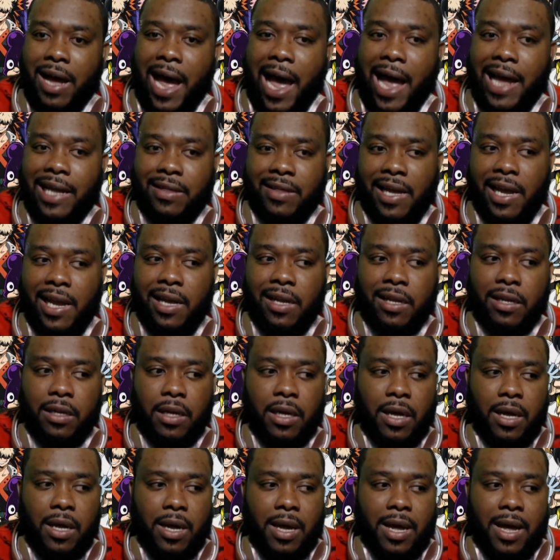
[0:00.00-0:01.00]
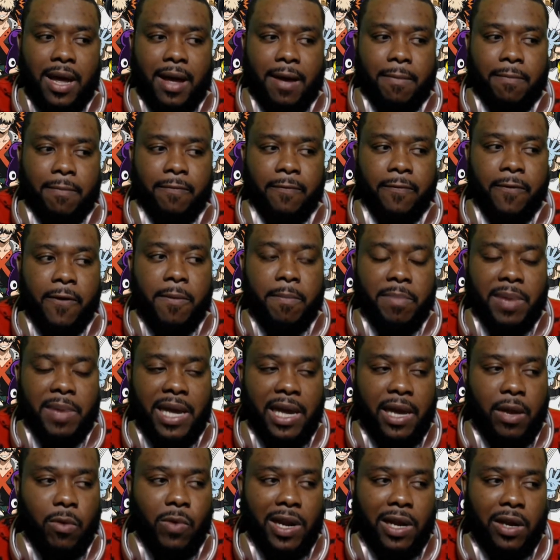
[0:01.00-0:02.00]
I think, for
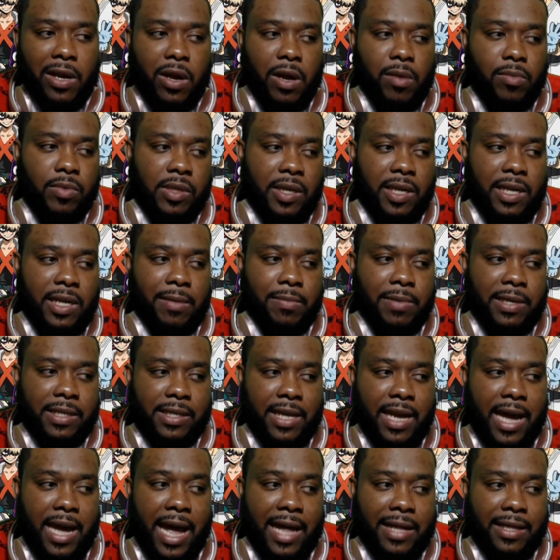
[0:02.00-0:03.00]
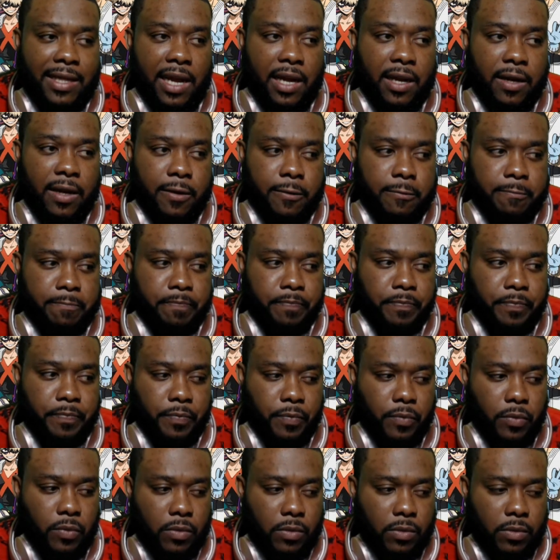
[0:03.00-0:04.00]
me, when it comes to DBZ, I think
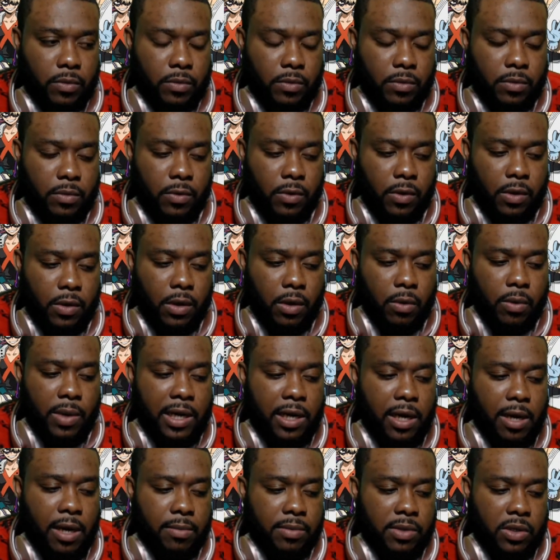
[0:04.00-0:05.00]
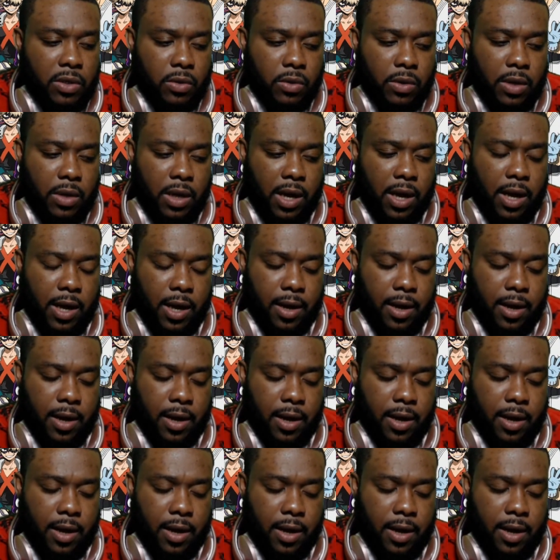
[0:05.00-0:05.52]
when it comes to